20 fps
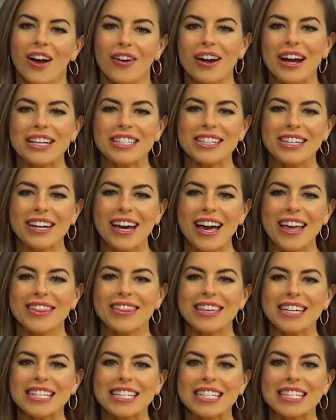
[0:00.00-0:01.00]
right, Gina,
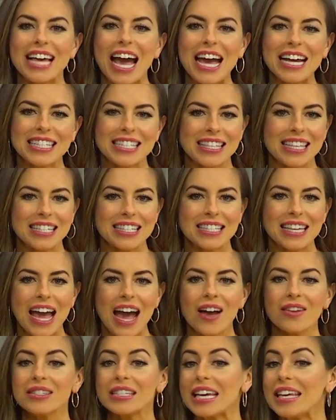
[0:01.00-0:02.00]
the sights, the
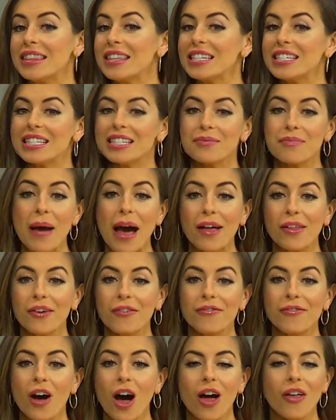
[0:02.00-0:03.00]
sounds, and the smell
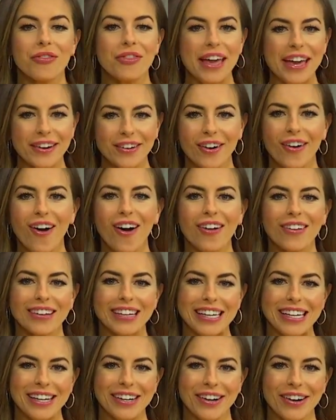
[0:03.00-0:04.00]
of fall, they are all
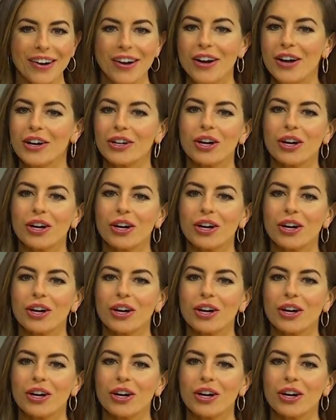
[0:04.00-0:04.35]
here.